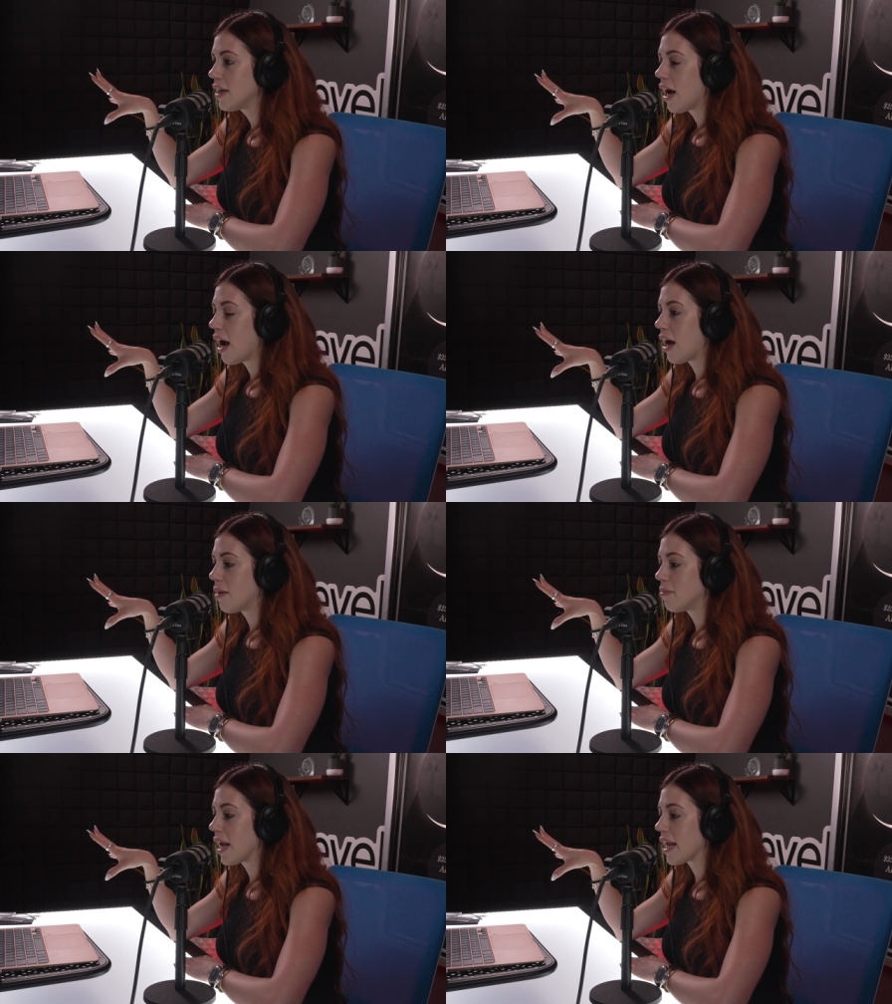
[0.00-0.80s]

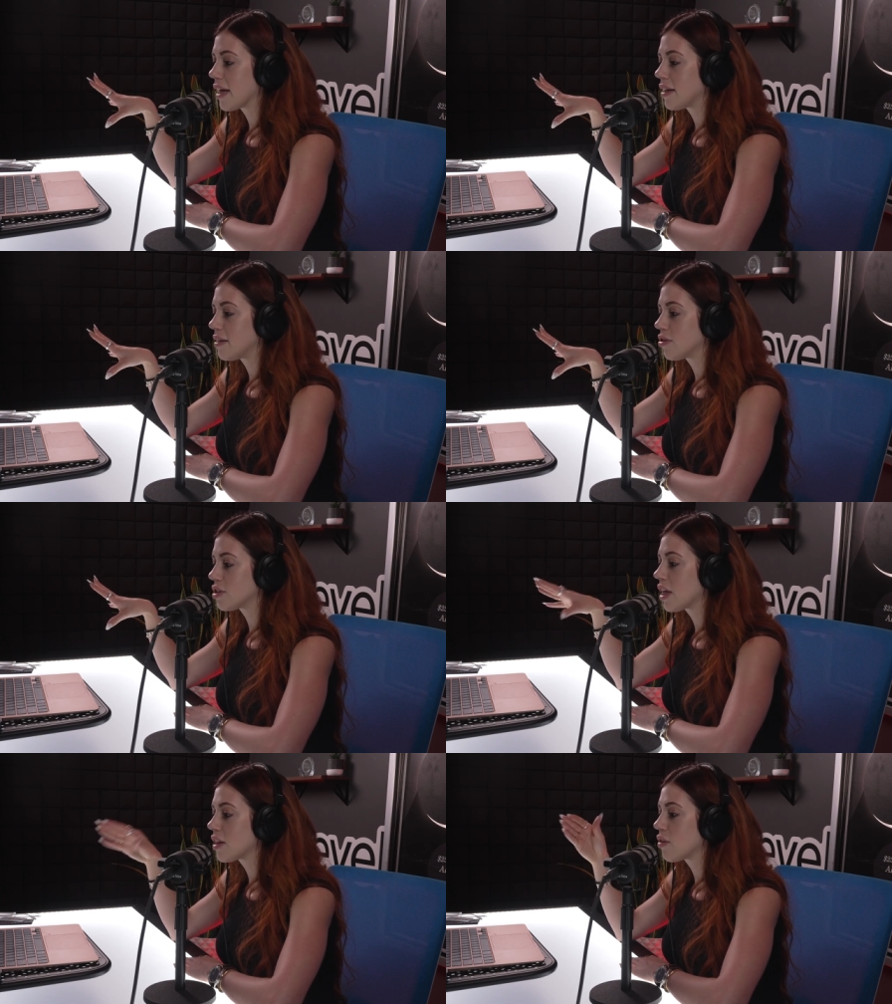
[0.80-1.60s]
Um, and there's
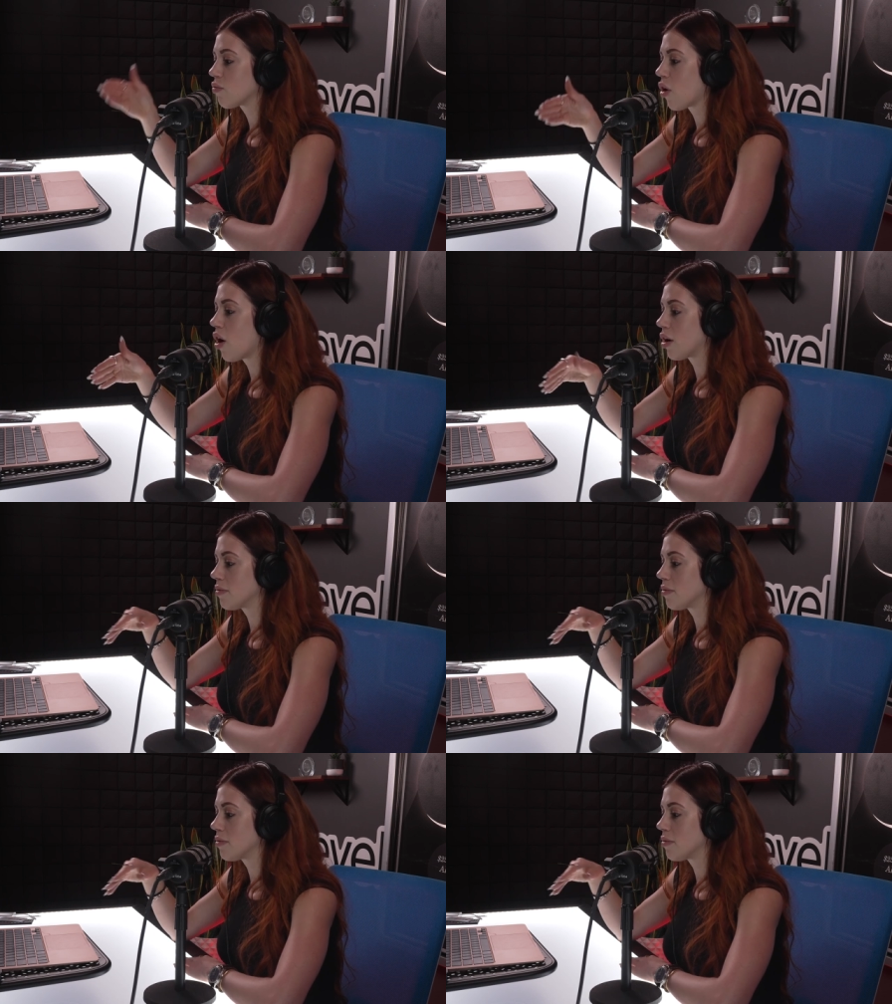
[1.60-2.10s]
nothing wrong